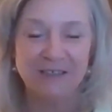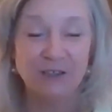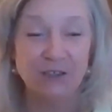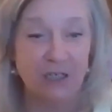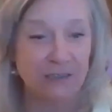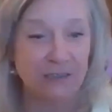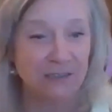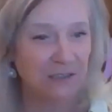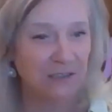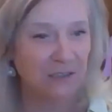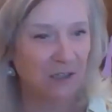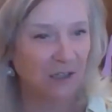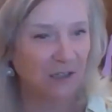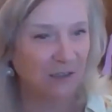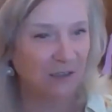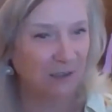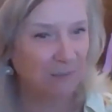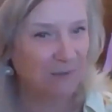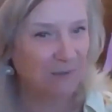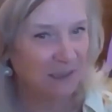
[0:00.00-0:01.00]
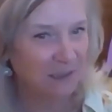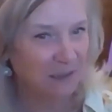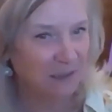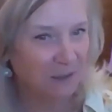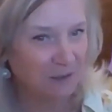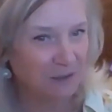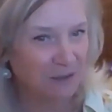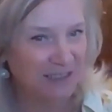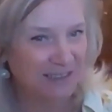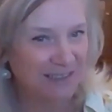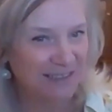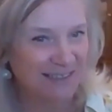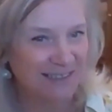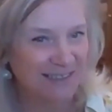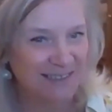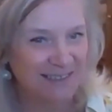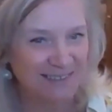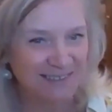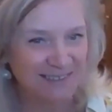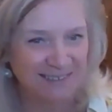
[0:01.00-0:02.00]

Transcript: Jessica Hobbs. Hello, Jessica.